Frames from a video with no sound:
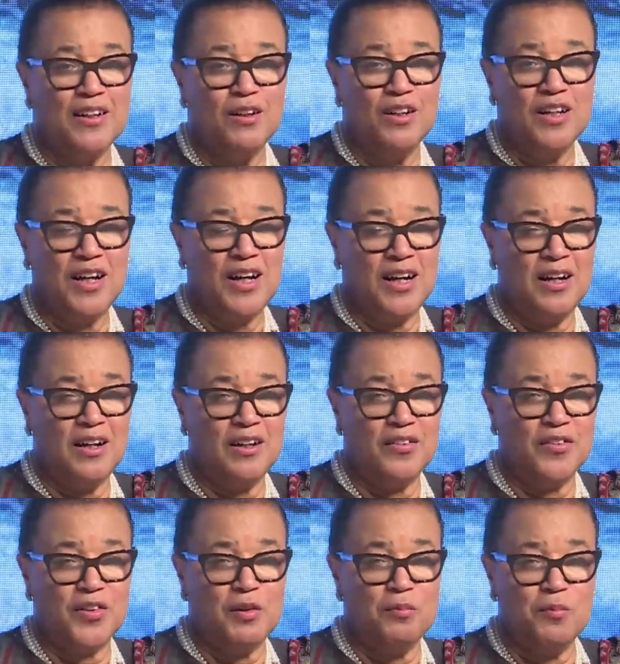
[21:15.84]

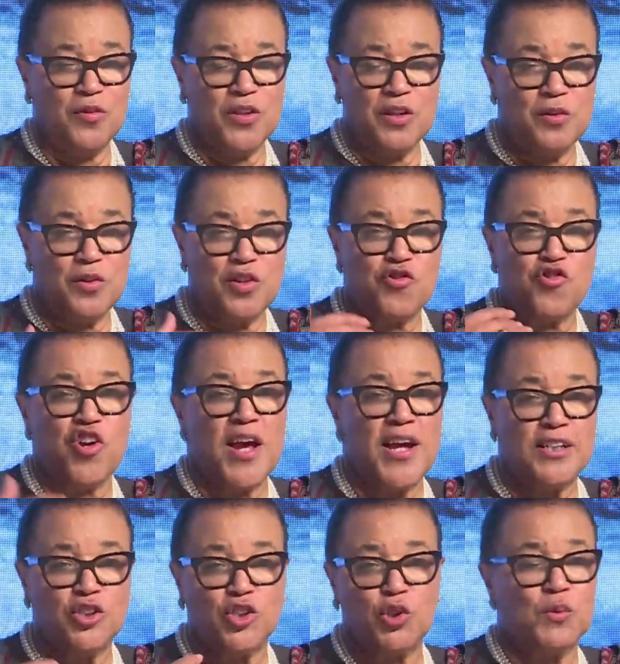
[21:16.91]
the
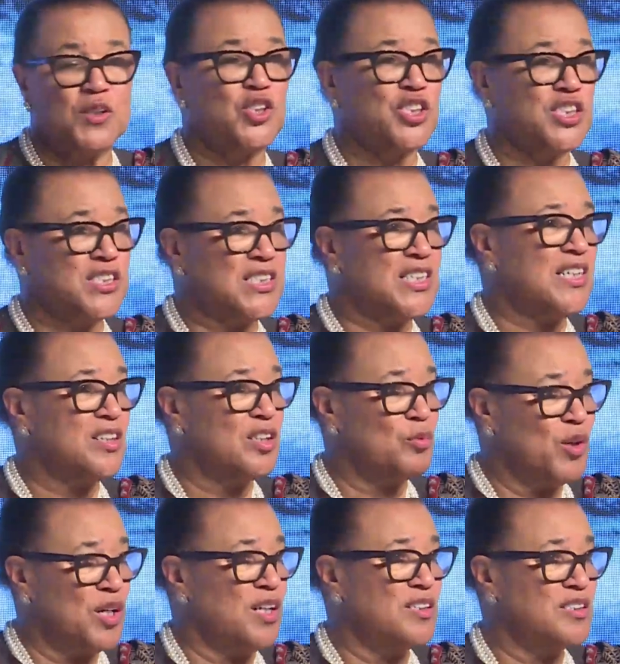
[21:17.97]
change you wish to see in the
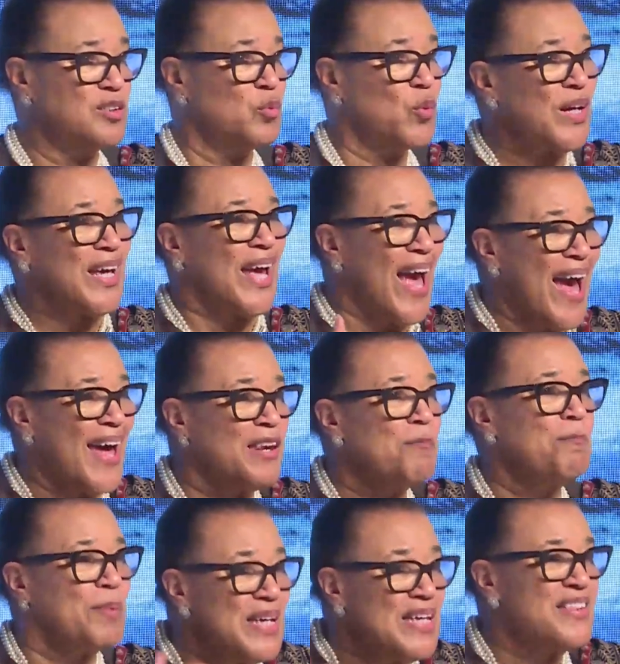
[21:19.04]
world. We can
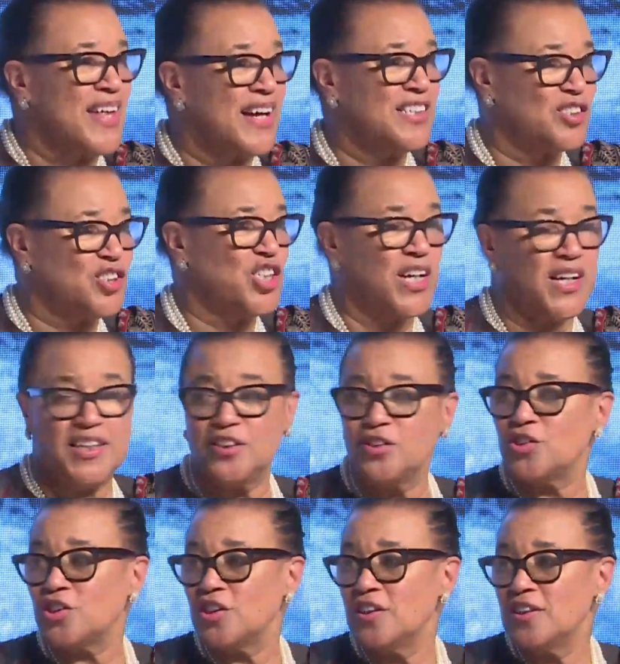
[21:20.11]
be that
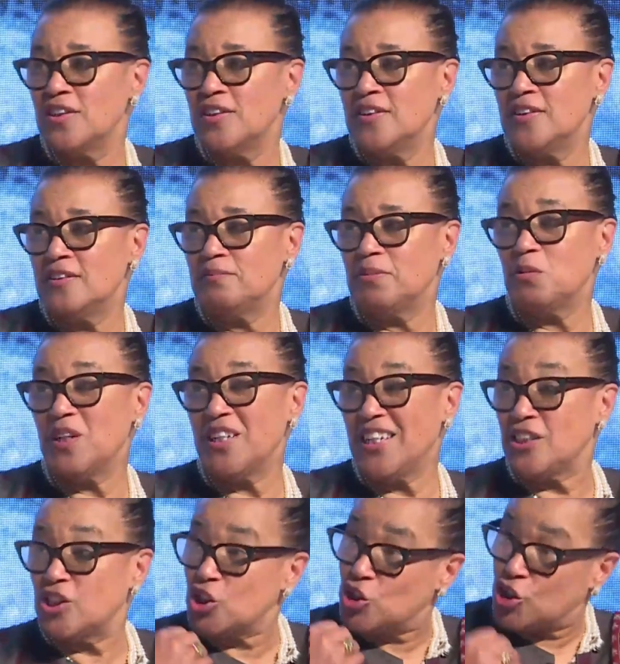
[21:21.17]
change, but we
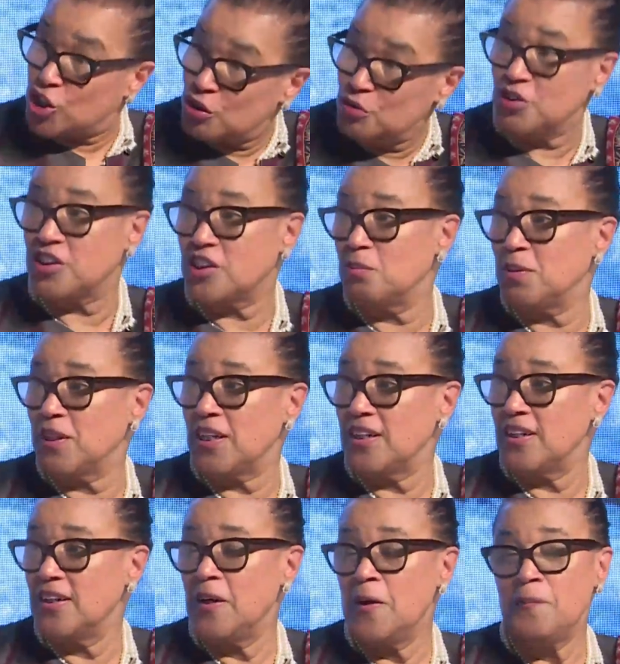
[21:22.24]
need to choose to be.
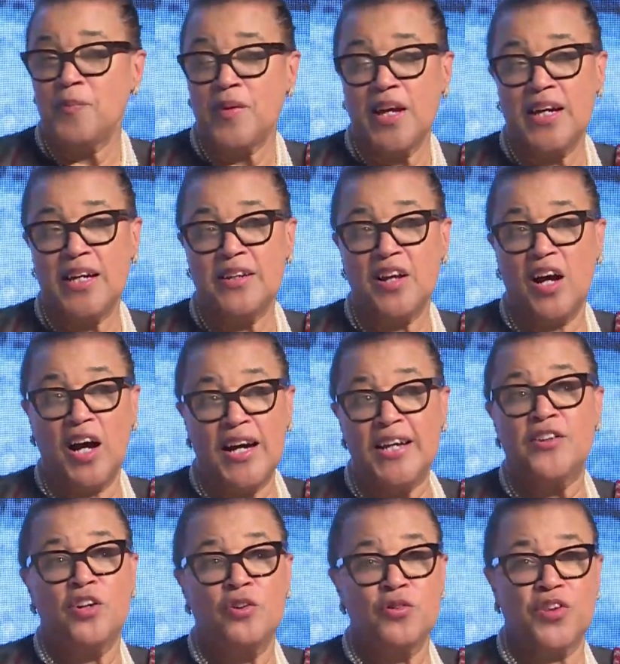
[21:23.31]
And I
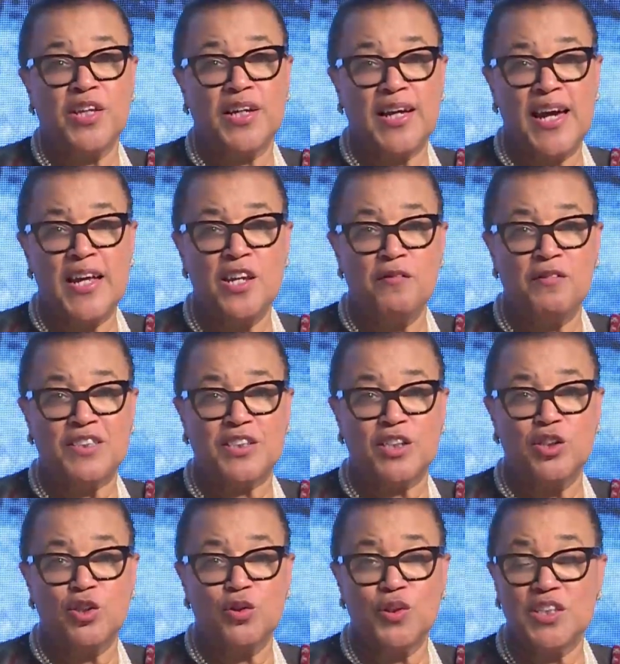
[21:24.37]
don't think any of us
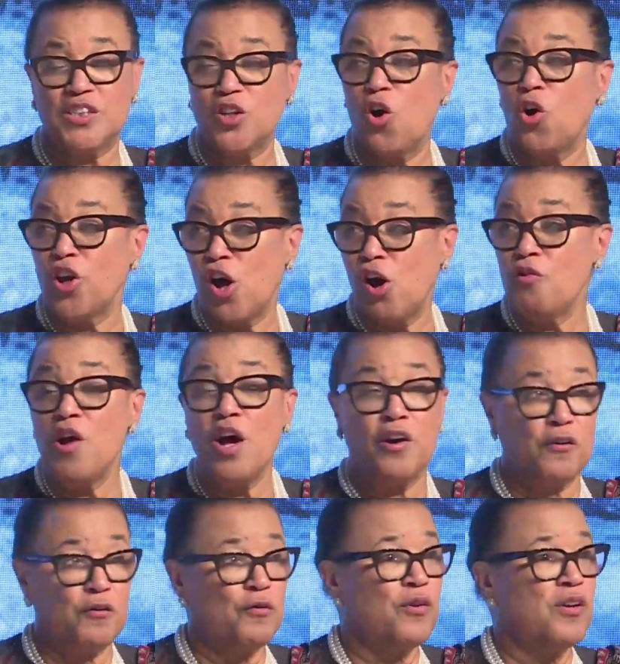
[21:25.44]
can do this on our
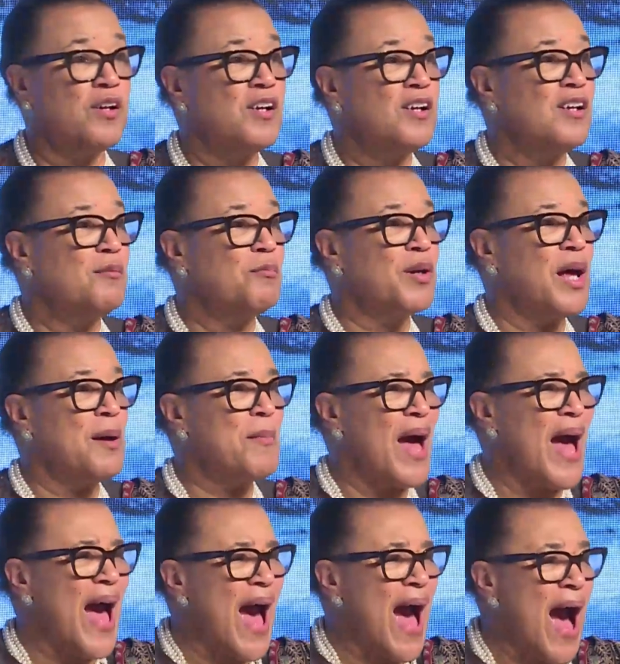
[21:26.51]
own, but I'm
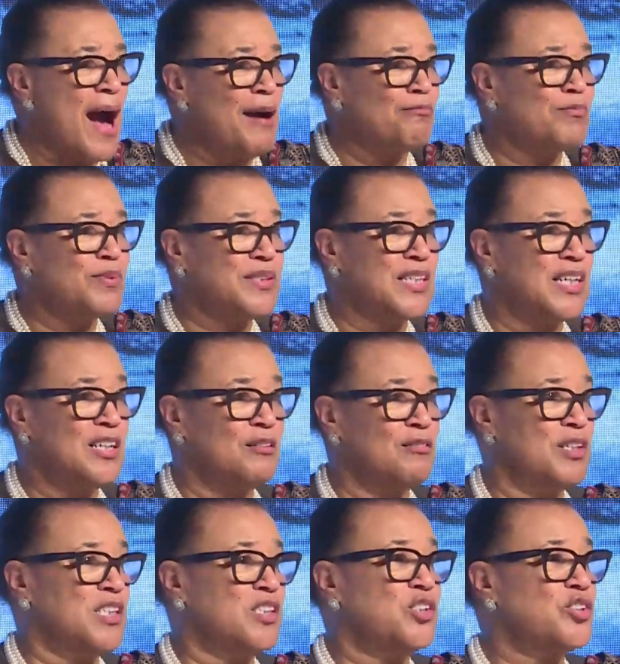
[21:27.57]

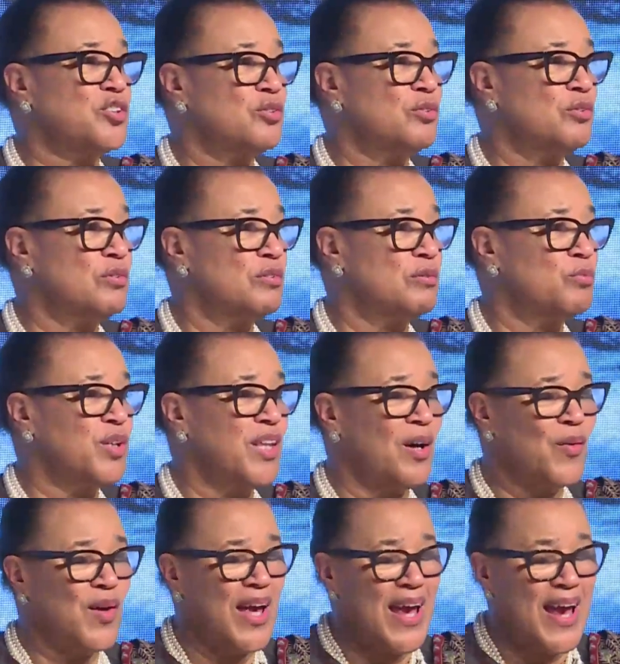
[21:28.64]
absolutely sure,
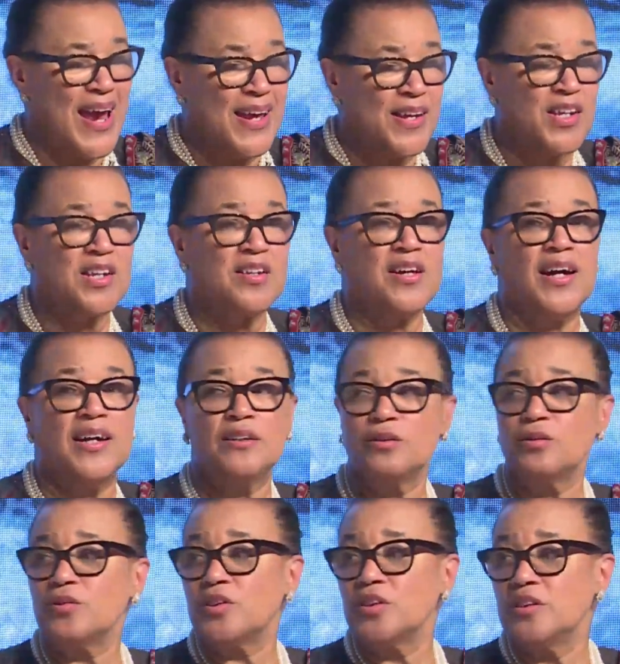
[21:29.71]
without any doubt,